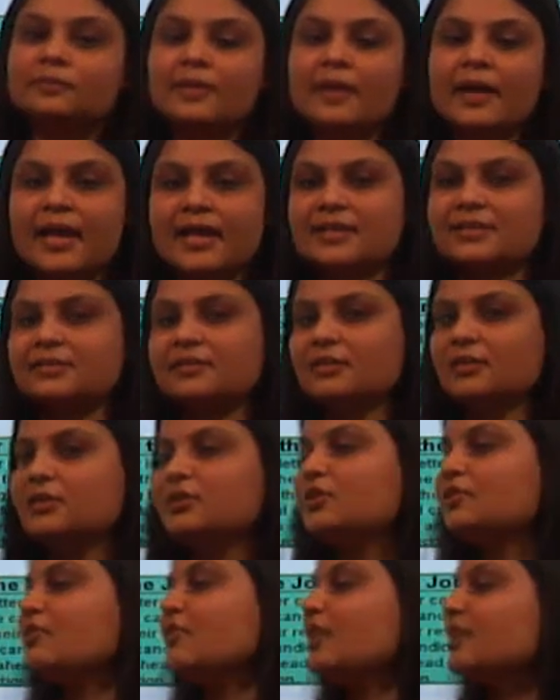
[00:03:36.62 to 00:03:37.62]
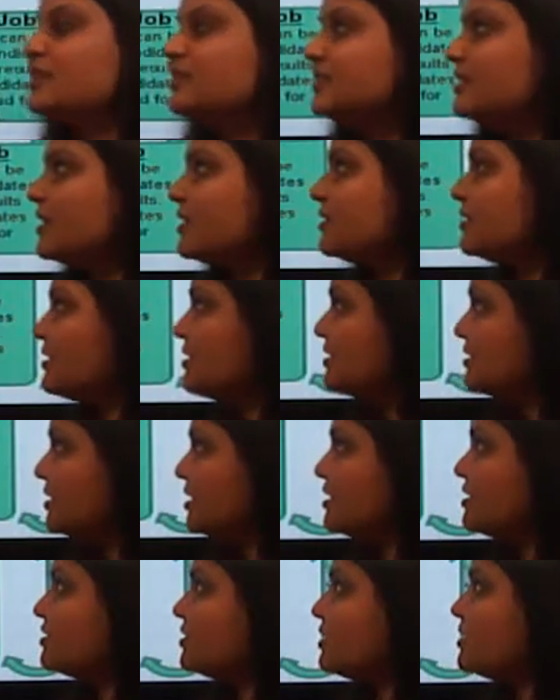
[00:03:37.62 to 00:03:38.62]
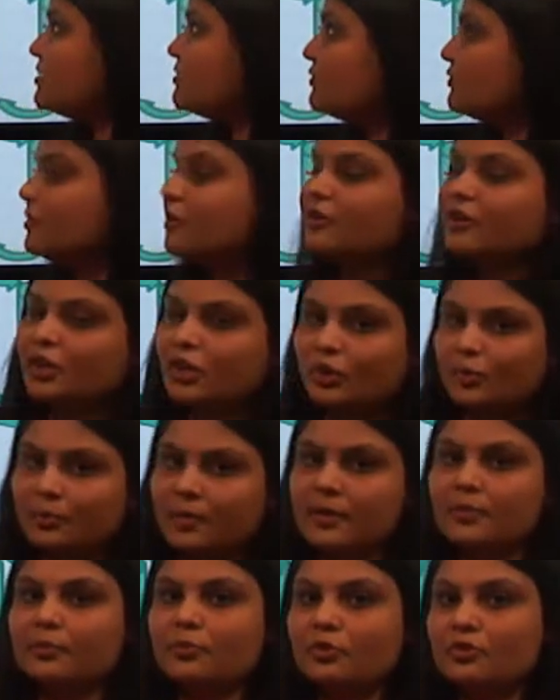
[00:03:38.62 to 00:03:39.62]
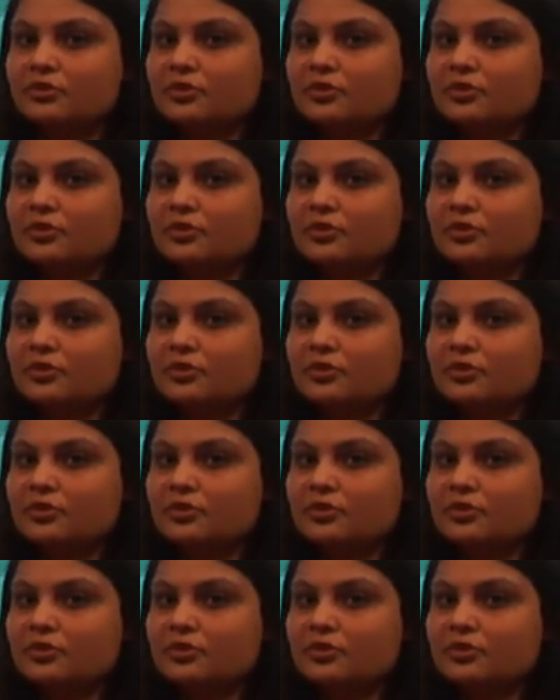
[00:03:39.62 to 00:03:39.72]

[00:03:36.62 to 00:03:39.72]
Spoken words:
has different stages for recruitment